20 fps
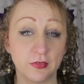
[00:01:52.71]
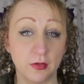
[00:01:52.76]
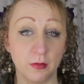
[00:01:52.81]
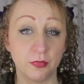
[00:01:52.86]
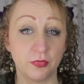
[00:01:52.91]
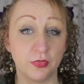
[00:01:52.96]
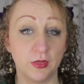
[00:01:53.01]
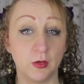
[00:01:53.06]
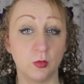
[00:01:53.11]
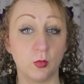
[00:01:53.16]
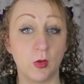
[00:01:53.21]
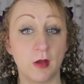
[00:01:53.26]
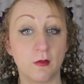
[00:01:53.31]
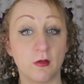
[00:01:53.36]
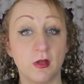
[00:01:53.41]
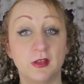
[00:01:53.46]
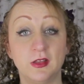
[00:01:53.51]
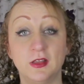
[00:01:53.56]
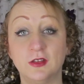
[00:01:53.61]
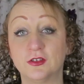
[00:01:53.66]
something
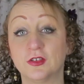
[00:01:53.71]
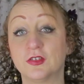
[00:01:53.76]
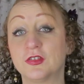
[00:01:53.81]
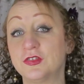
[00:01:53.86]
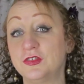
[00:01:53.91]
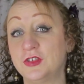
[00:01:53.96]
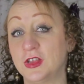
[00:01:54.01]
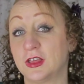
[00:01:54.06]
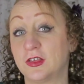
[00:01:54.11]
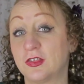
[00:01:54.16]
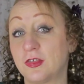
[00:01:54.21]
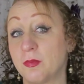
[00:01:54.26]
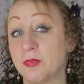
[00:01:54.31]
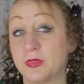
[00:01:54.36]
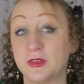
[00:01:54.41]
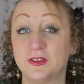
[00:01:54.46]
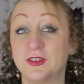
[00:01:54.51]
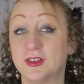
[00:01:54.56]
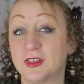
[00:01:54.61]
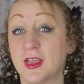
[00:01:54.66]
where I need to stick
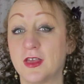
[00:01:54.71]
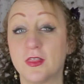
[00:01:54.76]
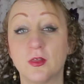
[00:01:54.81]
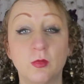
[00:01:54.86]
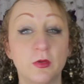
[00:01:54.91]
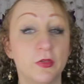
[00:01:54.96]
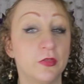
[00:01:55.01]
something together